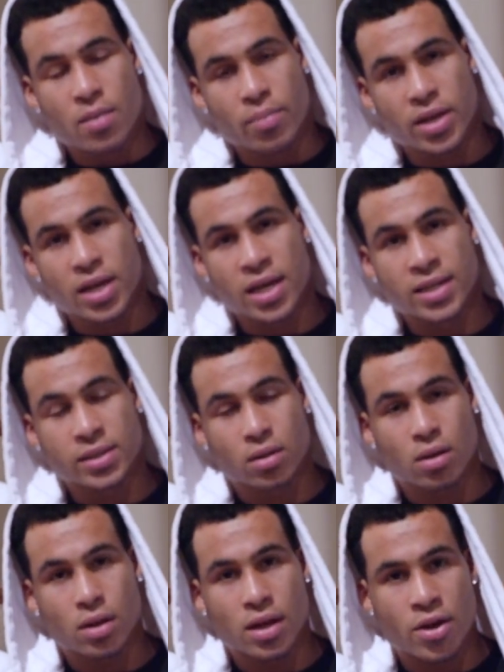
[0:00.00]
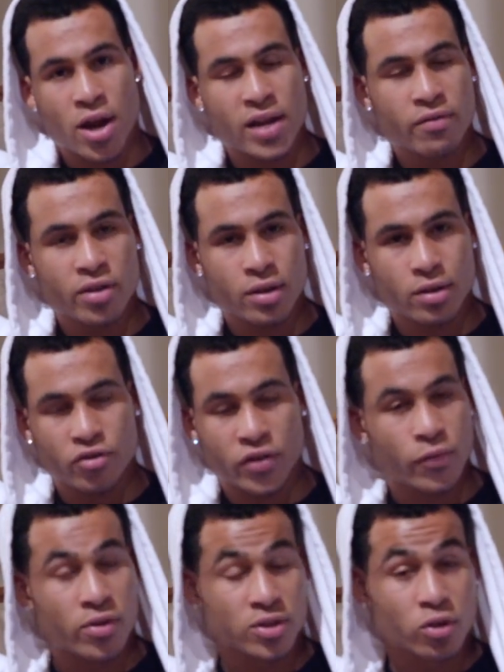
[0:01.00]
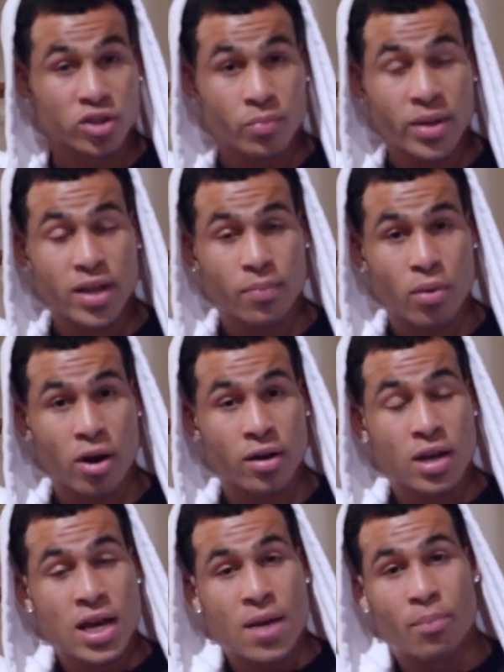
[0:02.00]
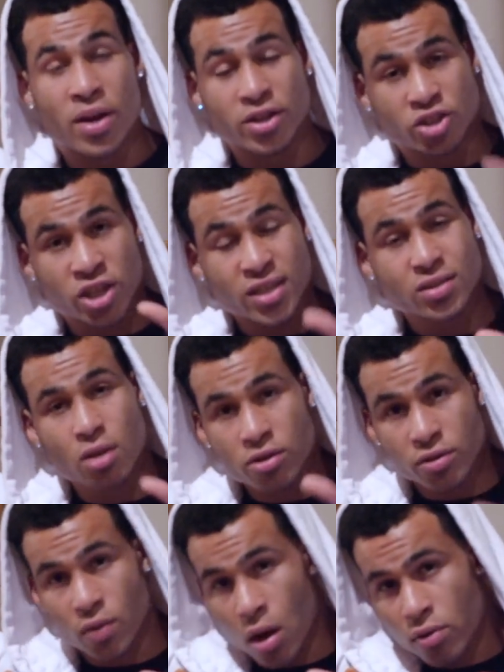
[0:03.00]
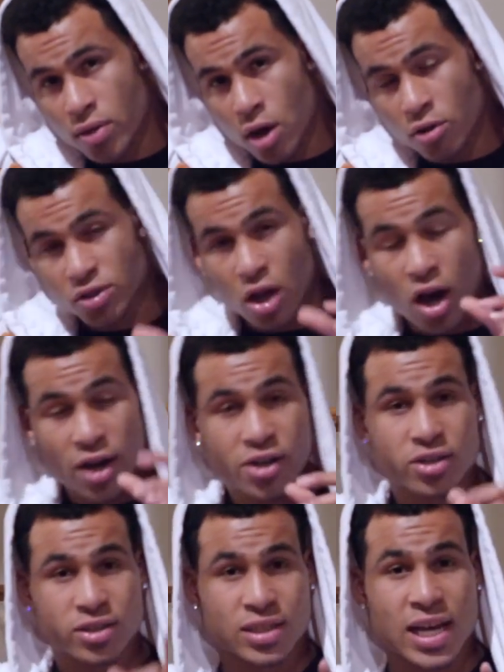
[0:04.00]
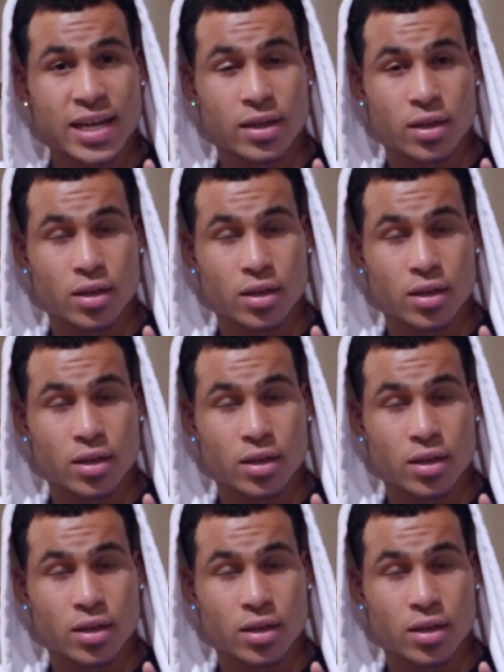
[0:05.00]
because not even just for the social media part, but just those logos on your site,